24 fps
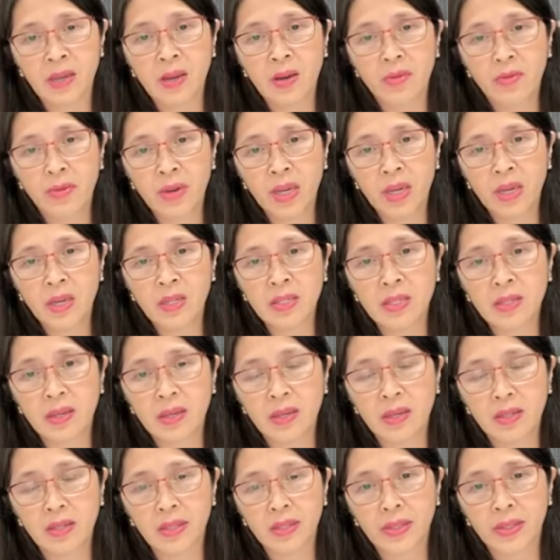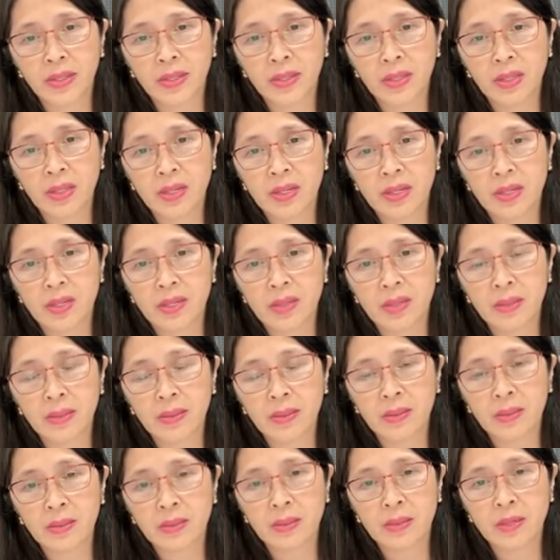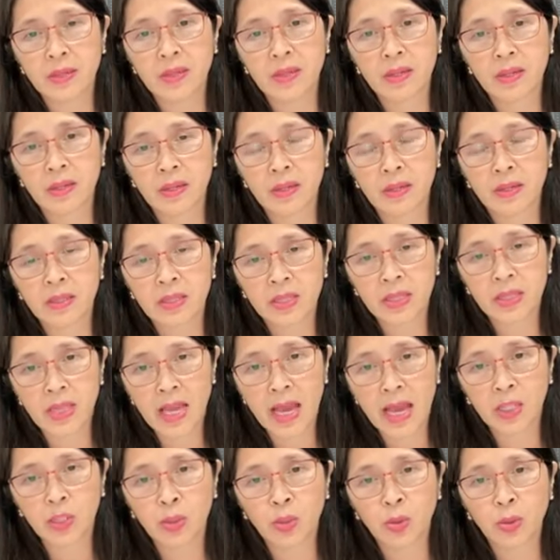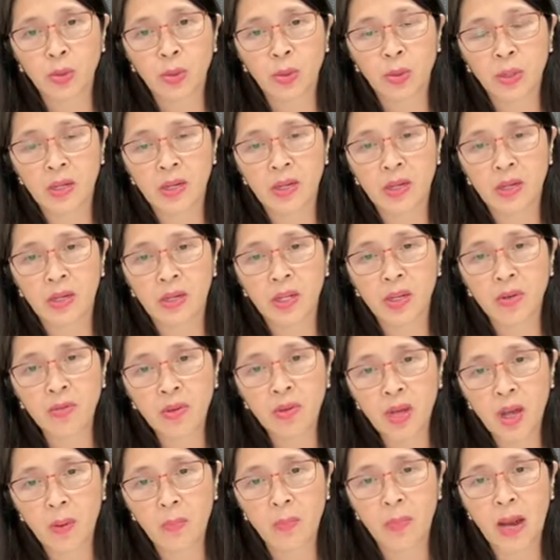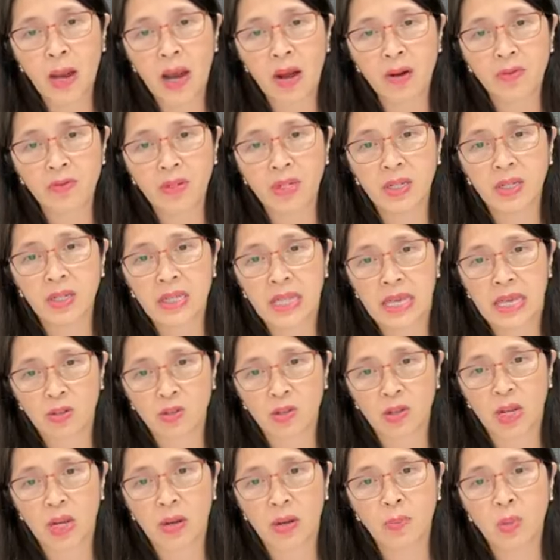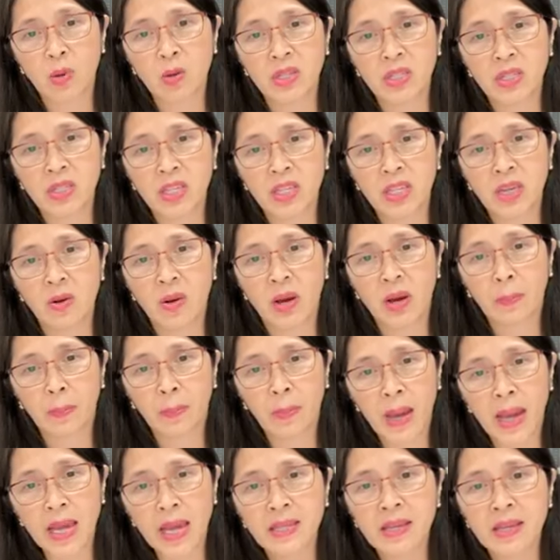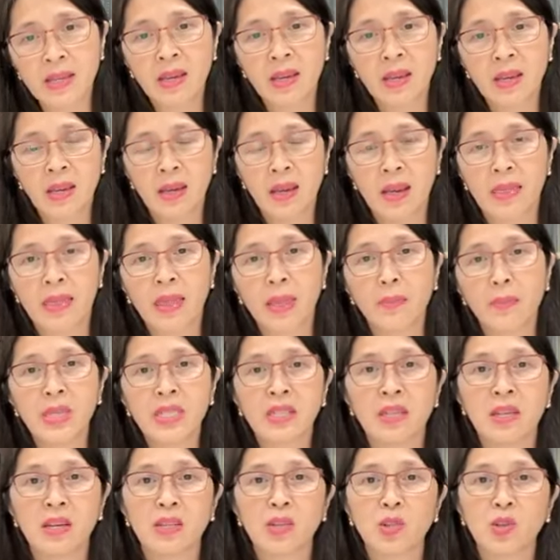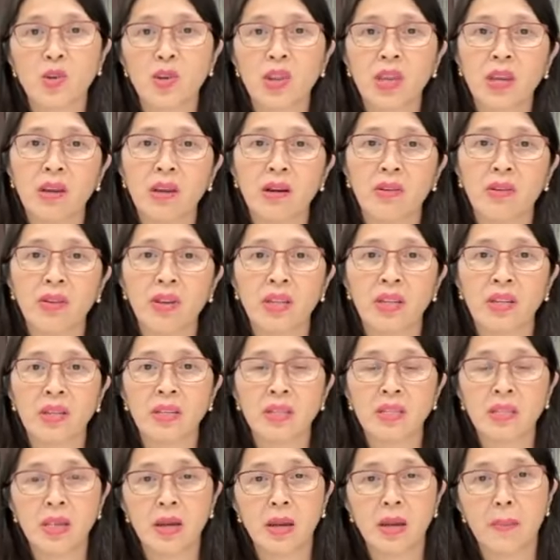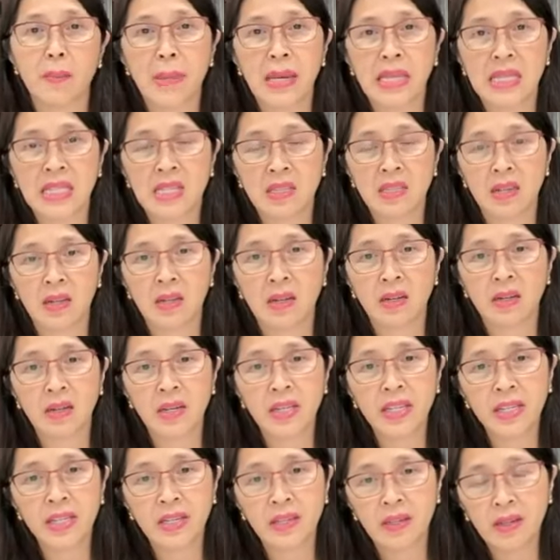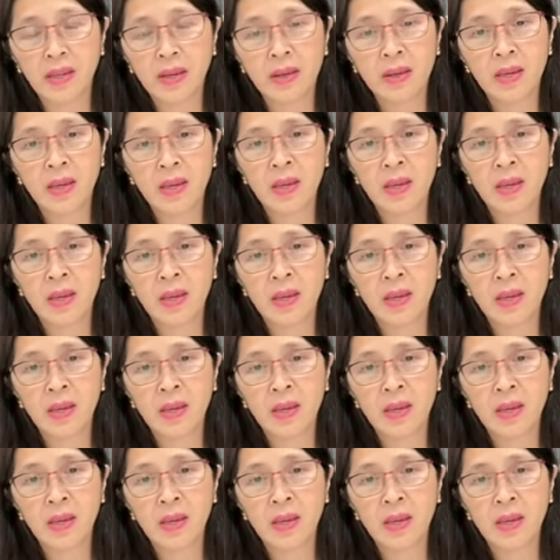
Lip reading: We start to develop our national policy on pest. I think Mr. Soni already mentioned earlier.